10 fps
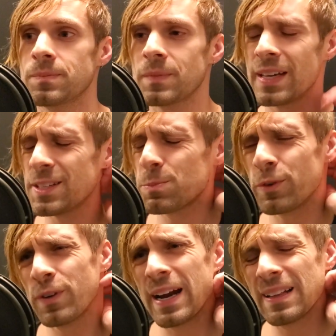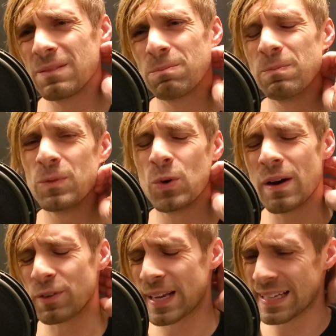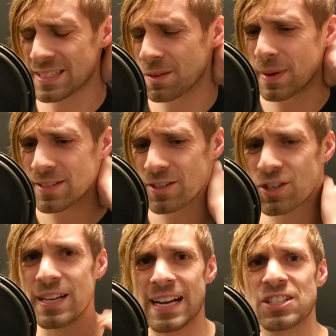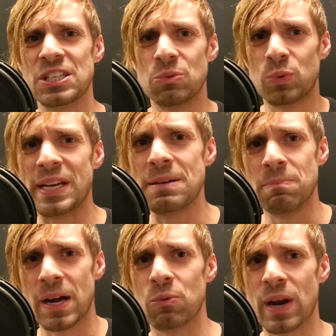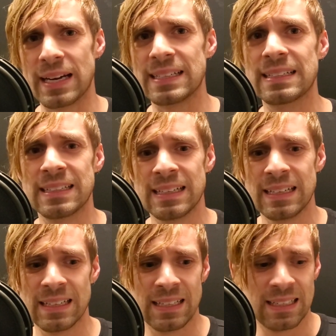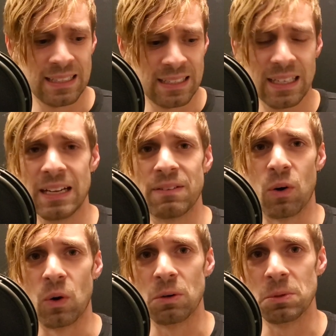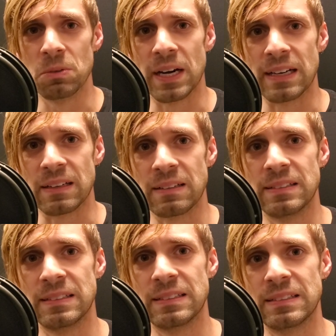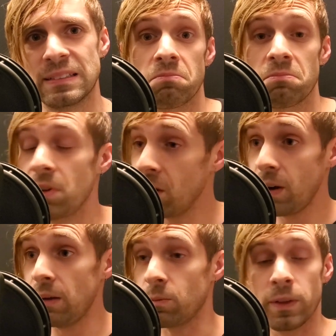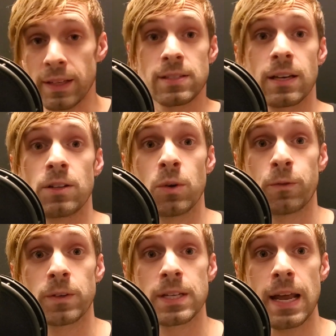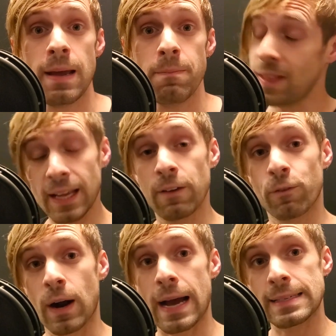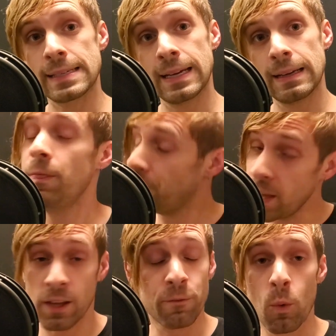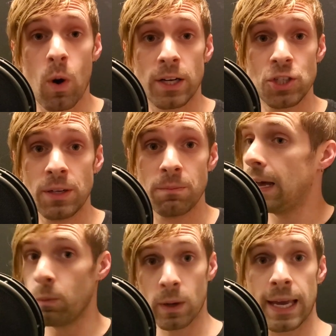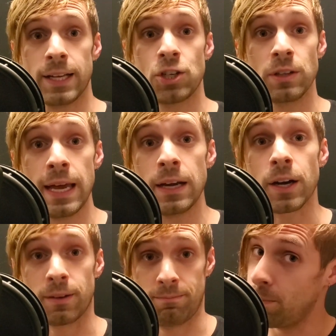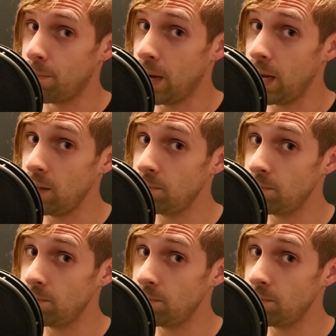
that is provided whoever gets the message can actually read my writing. I have horrible writing. All right, well, that's going to do it for today. Thank you for asking. Thank you for watching, and we'll catch you later. Bye.